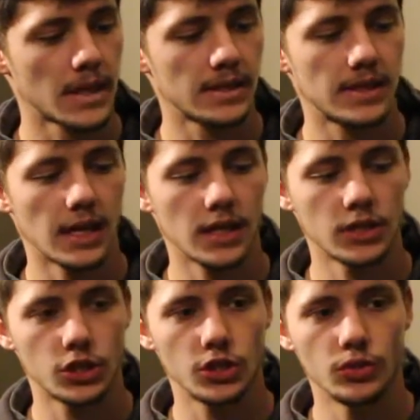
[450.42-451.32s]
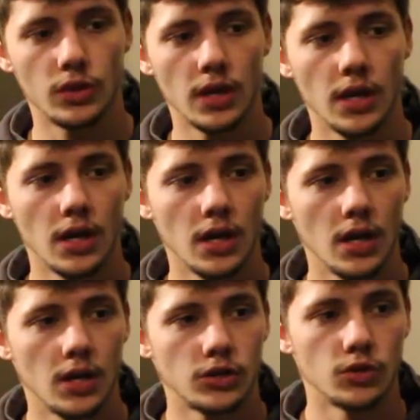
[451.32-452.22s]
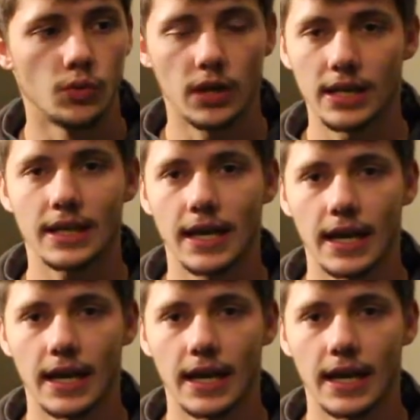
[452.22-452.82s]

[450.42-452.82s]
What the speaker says: it's not going to shoot to what it